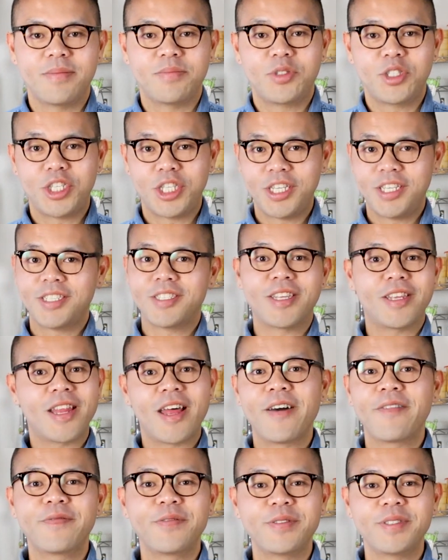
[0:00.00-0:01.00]
cheese and
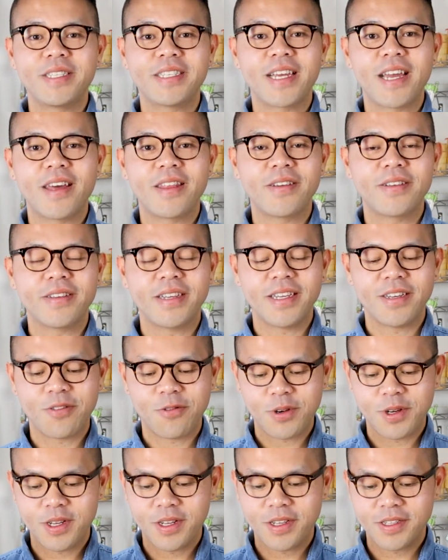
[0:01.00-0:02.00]
Lao food together.
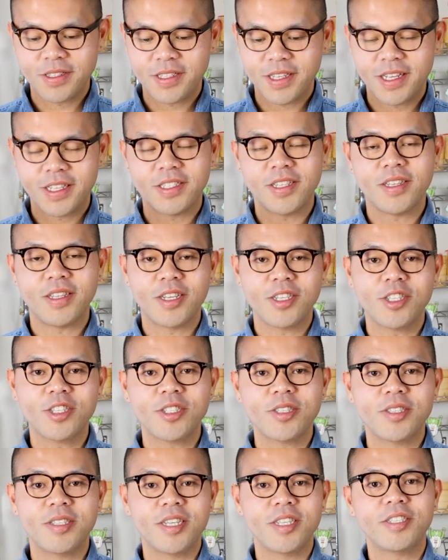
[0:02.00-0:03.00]
It was a
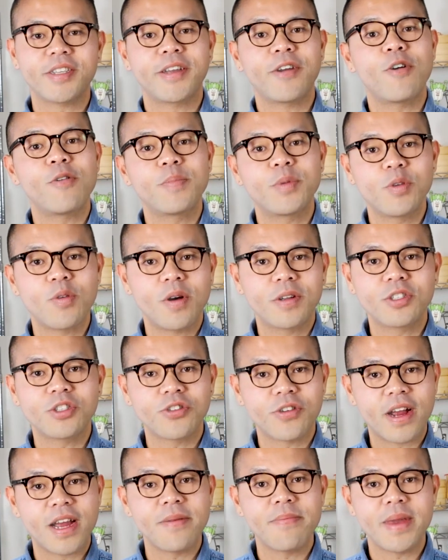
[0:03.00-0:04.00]
delicious dish. I hope you all
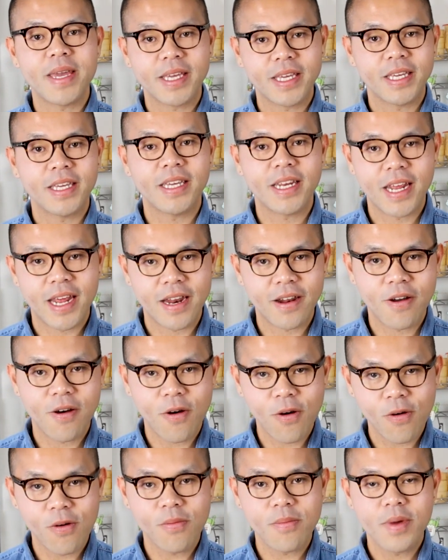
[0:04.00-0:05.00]
try making it at
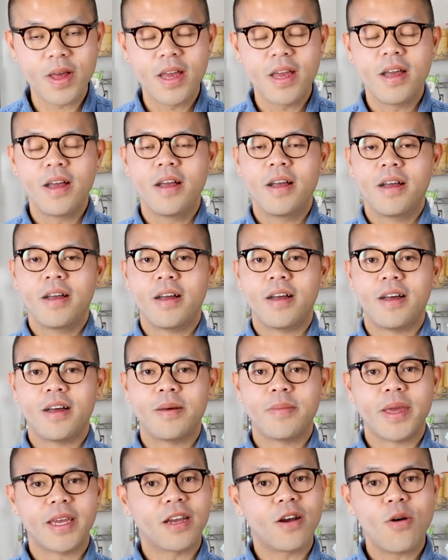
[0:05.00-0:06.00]
home.
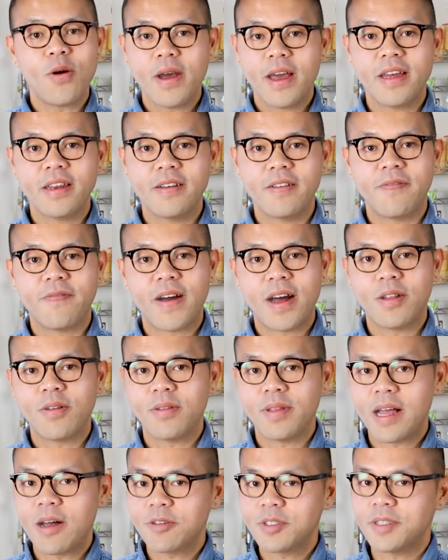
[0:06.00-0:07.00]
And go ahead and
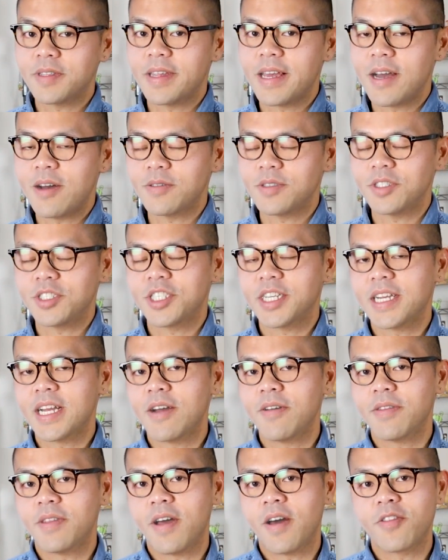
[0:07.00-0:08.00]
follow Laos in the House and check
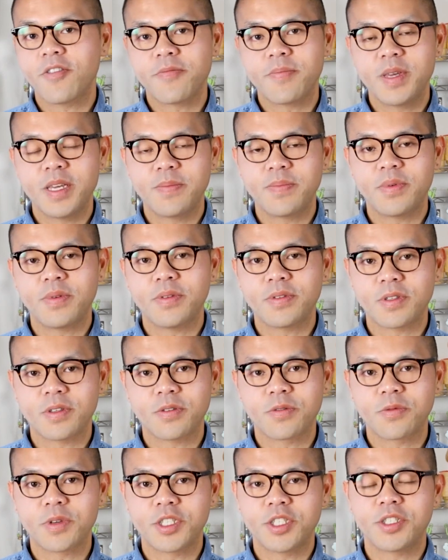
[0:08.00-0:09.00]
out the other people's
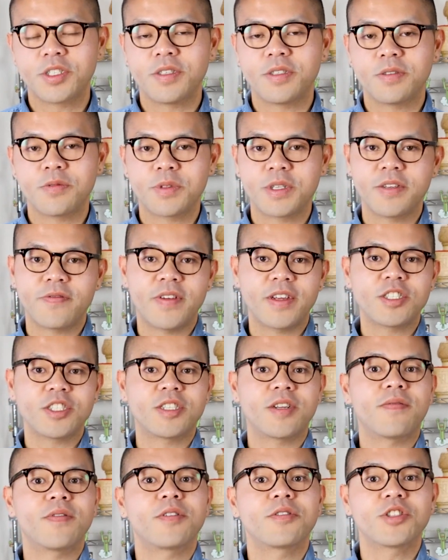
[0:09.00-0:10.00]
original
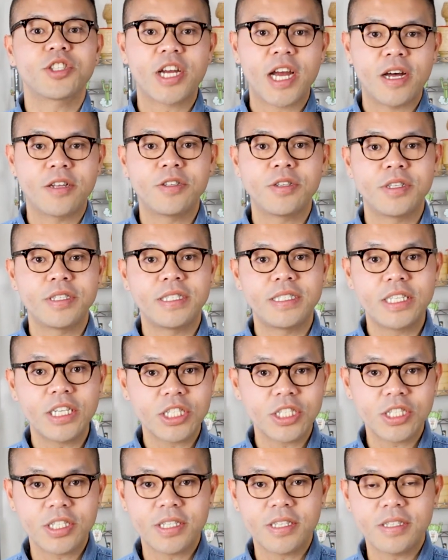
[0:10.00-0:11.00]
reinvention of their childhood
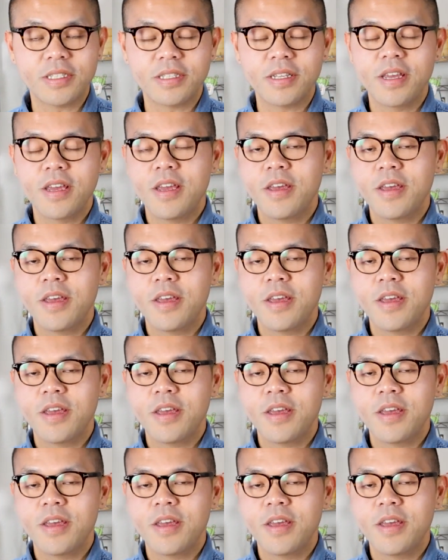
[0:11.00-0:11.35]
dishes